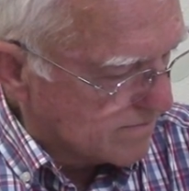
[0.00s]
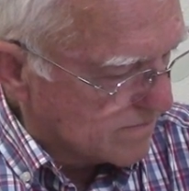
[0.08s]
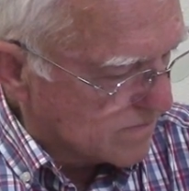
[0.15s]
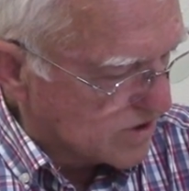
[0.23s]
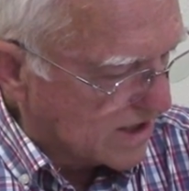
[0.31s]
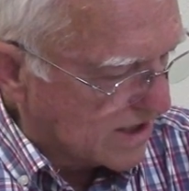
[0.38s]

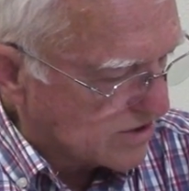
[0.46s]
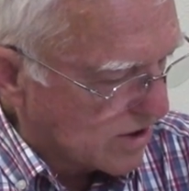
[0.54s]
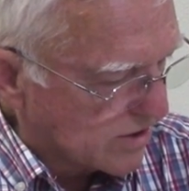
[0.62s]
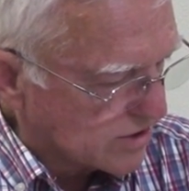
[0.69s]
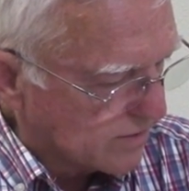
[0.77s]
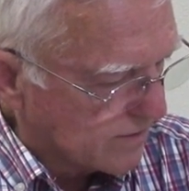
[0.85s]
says
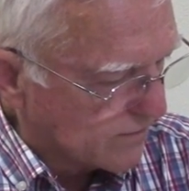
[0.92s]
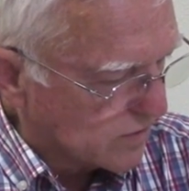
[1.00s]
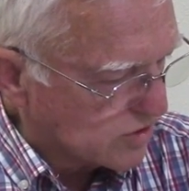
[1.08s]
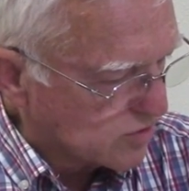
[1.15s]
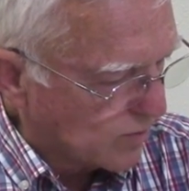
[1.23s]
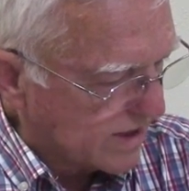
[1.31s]
also in
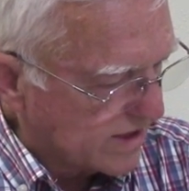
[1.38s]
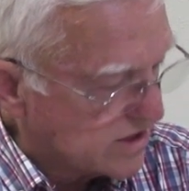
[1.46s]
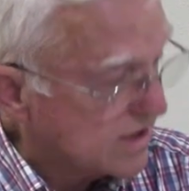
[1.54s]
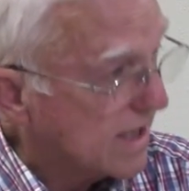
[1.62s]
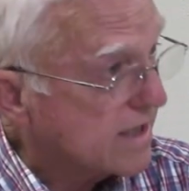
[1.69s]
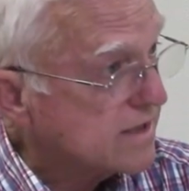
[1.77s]
verse
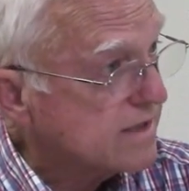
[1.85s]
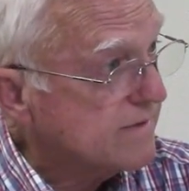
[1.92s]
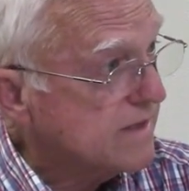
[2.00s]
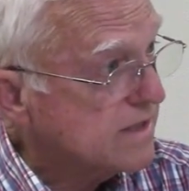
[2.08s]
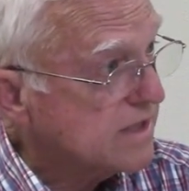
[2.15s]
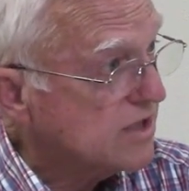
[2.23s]
26,
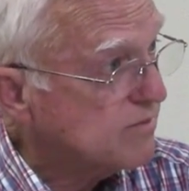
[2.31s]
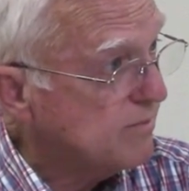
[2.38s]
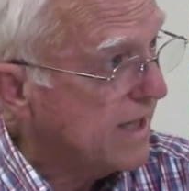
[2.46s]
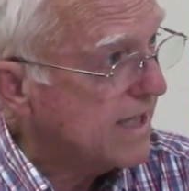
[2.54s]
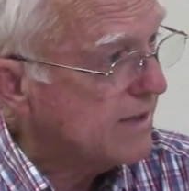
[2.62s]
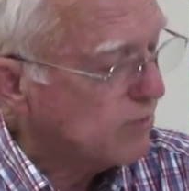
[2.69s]
he says,
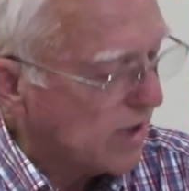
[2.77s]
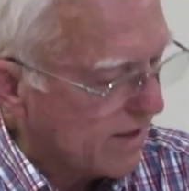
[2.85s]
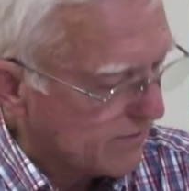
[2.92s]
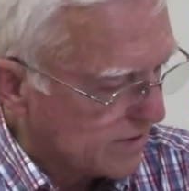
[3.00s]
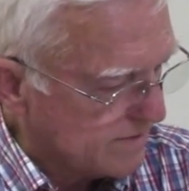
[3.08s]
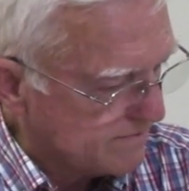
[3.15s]
Men and
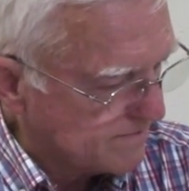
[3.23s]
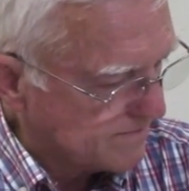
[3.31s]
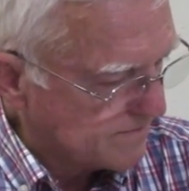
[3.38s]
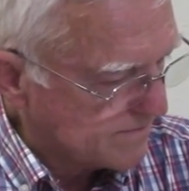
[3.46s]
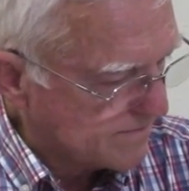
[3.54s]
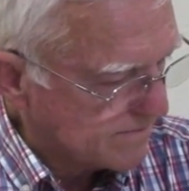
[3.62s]
brethren,
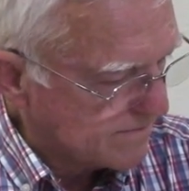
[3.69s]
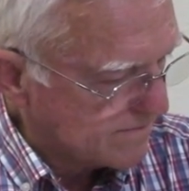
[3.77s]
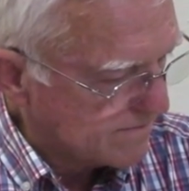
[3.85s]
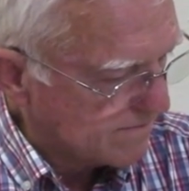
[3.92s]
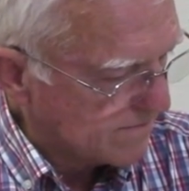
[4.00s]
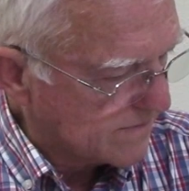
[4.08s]

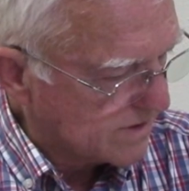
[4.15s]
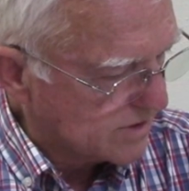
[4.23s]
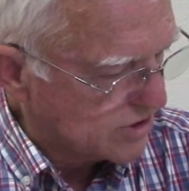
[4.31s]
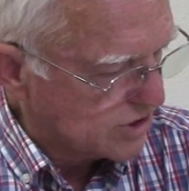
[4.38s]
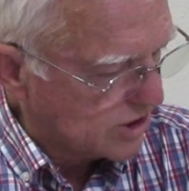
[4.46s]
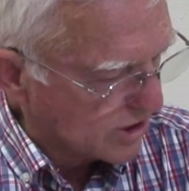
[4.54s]

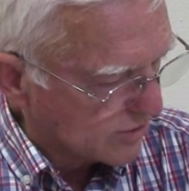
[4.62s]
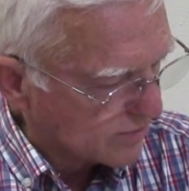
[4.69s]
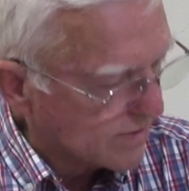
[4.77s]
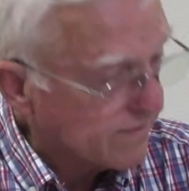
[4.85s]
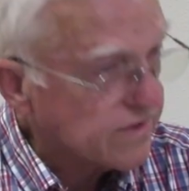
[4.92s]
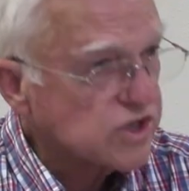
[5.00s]

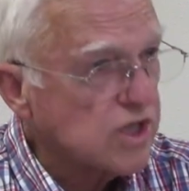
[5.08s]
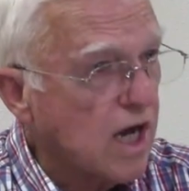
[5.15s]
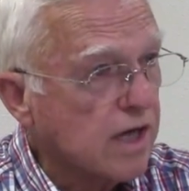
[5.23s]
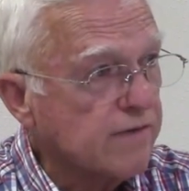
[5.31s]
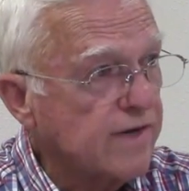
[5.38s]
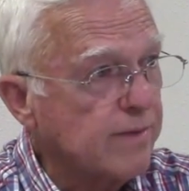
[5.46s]
children of the
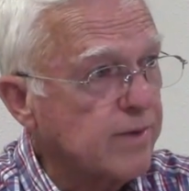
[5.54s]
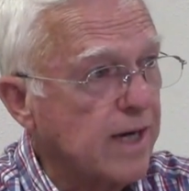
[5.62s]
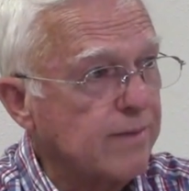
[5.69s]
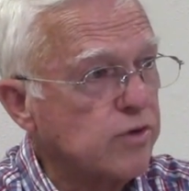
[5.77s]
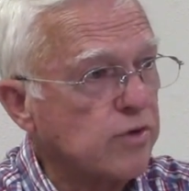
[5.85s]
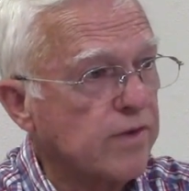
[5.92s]
stock of
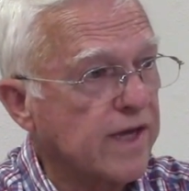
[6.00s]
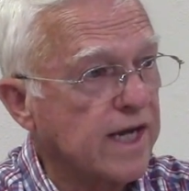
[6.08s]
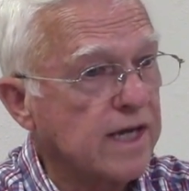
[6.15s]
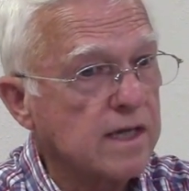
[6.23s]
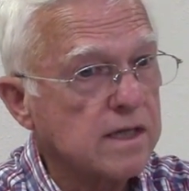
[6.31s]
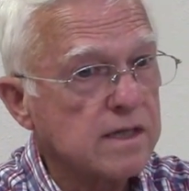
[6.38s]
Abraham, who are
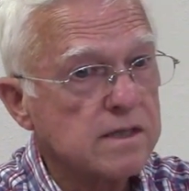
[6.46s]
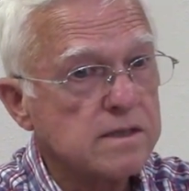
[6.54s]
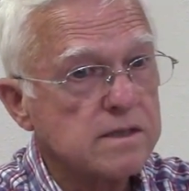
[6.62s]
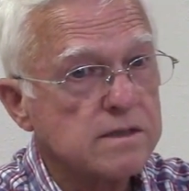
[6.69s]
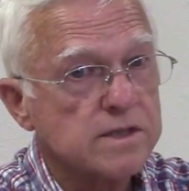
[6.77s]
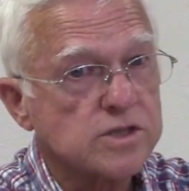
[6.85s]
they?
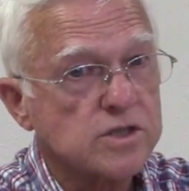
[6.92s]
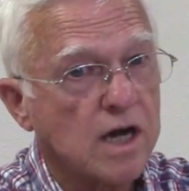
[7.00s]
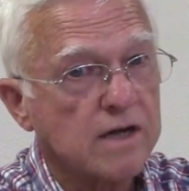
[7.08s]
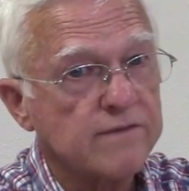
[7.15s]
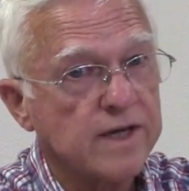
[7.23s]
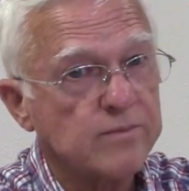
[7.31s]
The
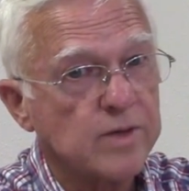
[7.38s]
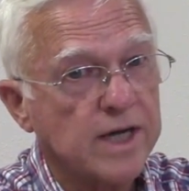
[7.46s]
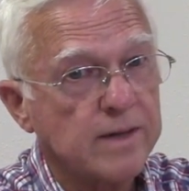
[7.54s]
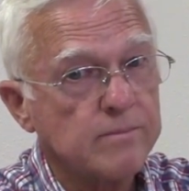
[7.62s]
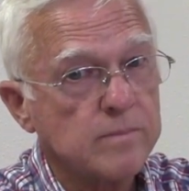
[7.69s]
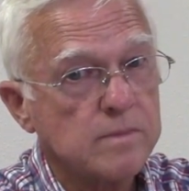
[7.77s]
stock of Abraham